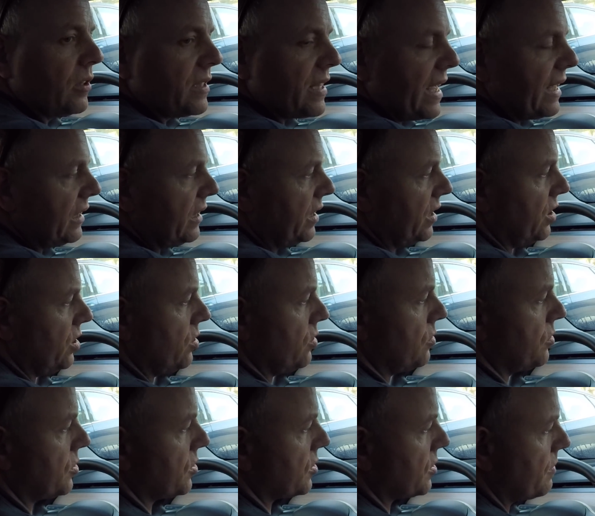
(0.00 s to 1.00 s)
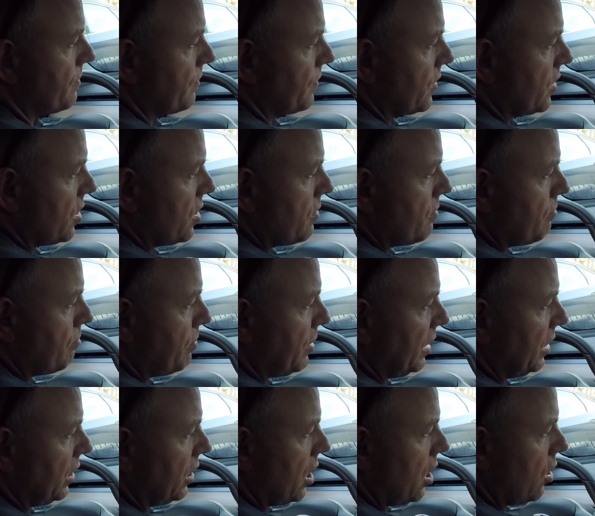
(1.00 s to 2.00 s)
daily use
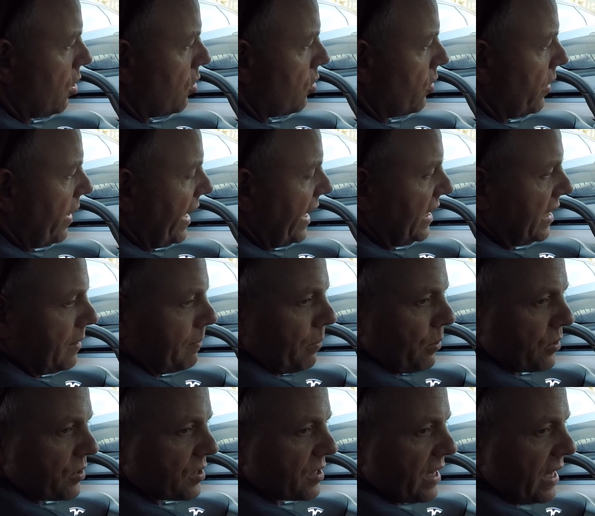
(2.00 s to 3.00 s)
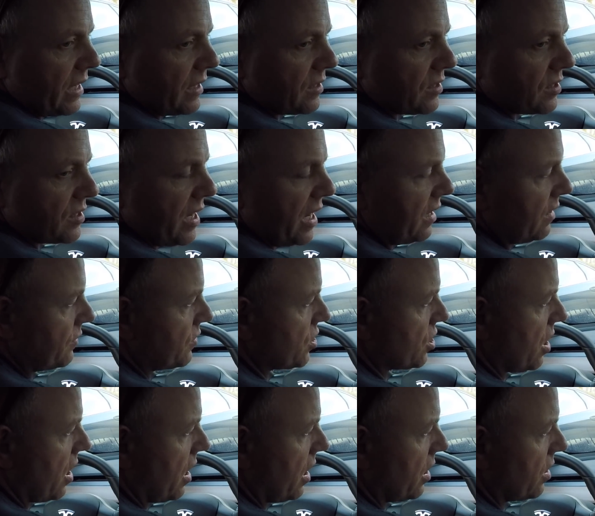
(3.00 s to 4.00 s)
below 80% state of
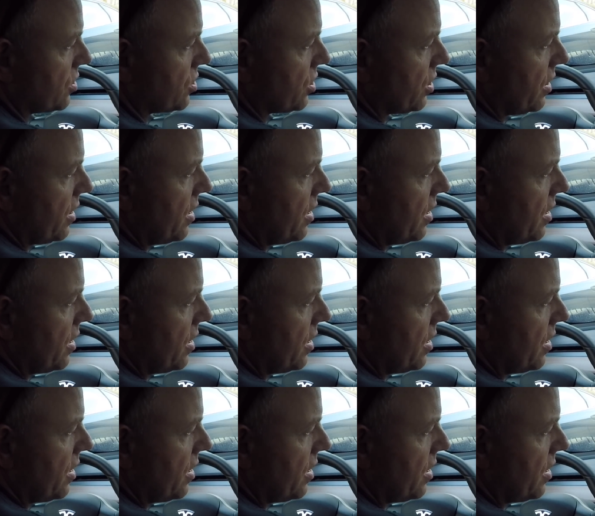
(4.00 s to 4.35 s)
charge,